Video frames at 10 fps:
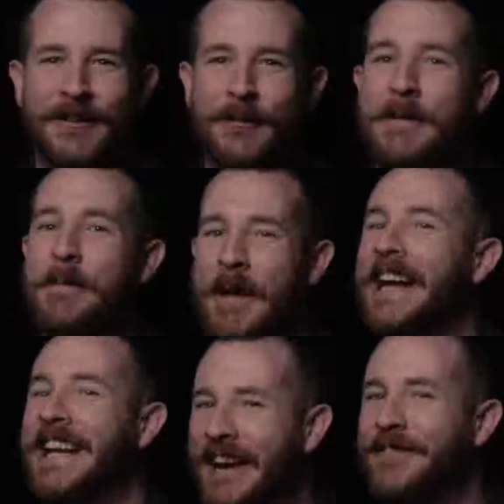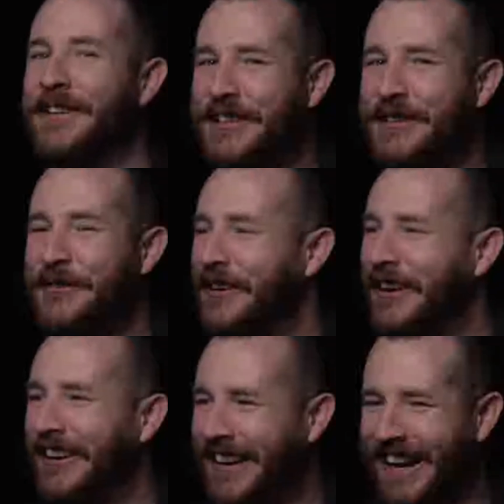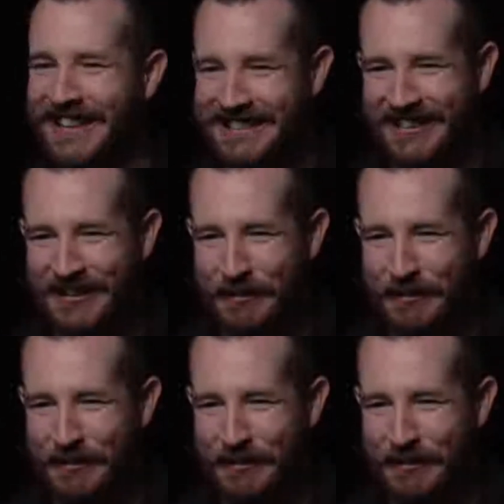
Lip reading: We might have a good one on our hands here,